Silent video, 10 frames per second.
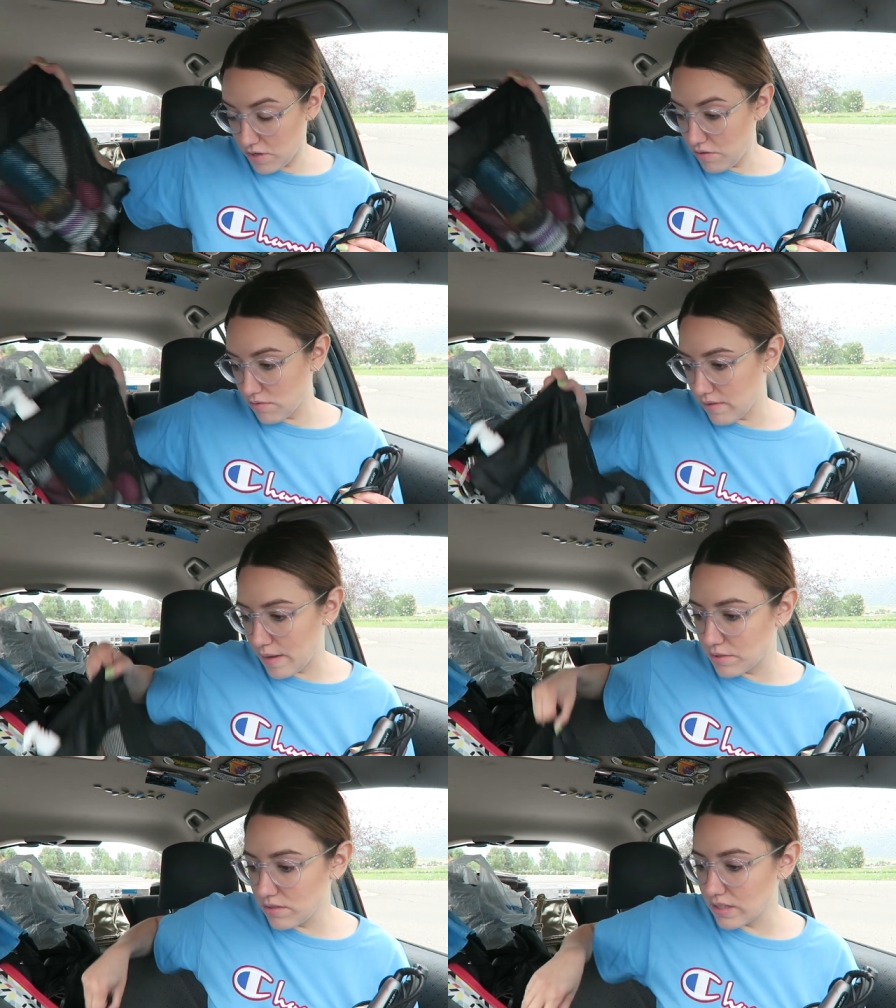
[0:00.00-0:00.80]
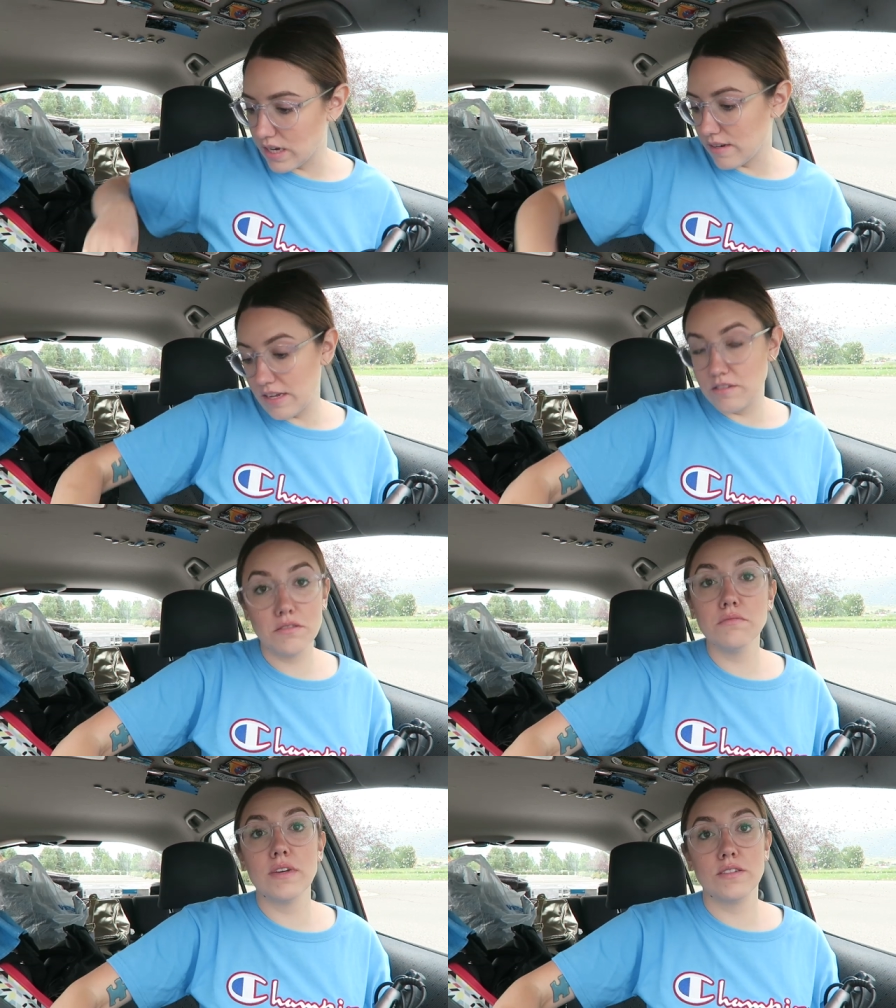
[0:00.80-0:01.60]
No, absolutely not, I
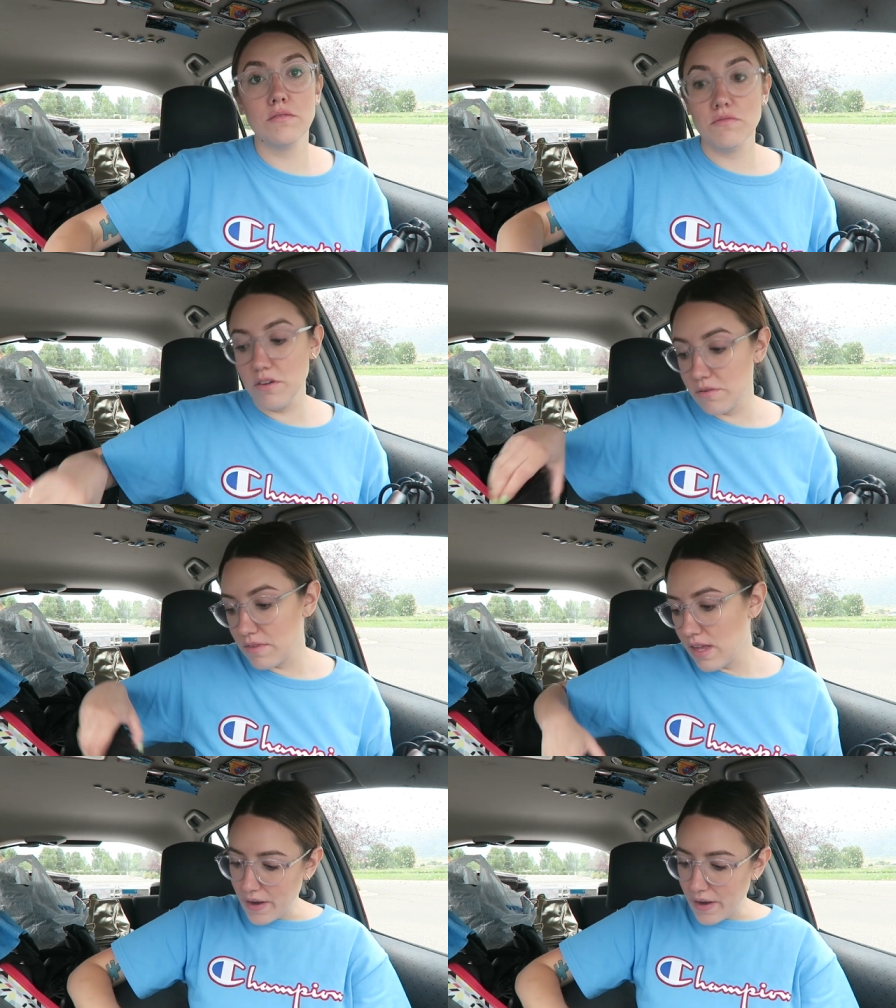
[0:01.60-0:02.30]
don't know.